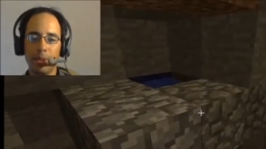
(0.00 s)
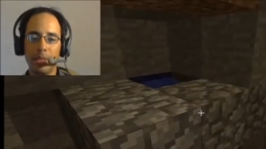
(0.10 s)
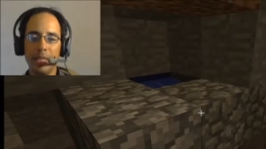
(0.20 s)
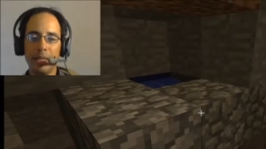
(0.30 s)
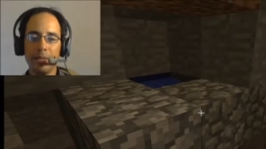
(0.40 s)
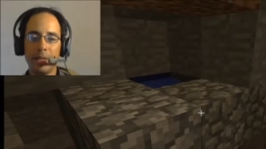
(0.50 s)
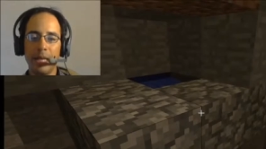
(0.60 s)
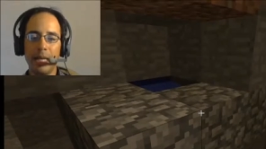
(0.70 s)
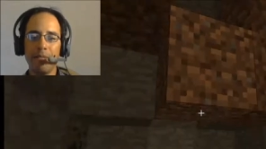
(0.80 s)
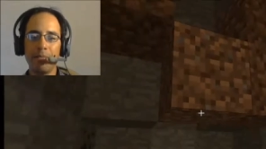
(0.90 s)
Have I been
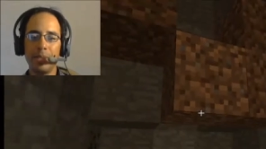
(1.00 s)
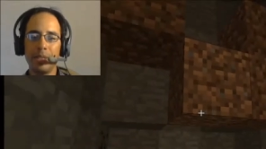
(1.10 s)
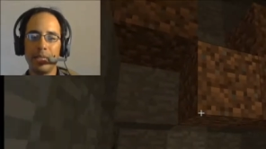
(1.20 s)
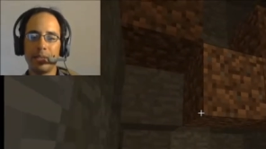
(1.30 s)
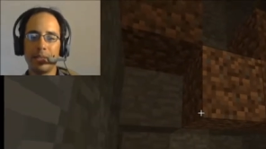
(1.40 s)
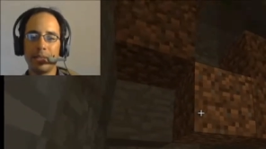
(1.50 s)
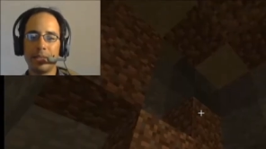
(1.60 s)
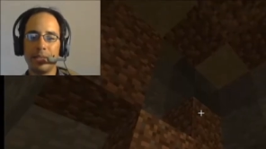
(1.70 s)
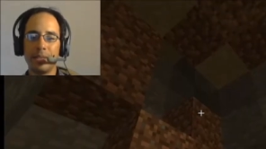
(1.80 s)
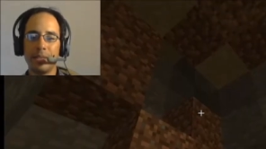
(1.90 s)
down? I have been
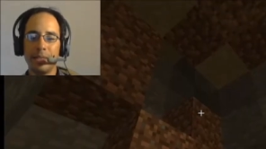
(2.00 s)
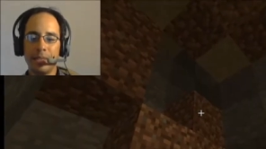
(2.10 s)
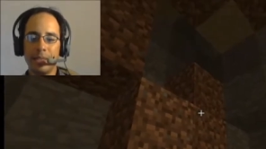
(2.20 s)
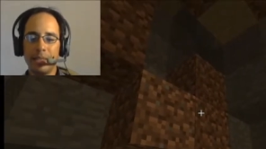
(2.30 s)
down here.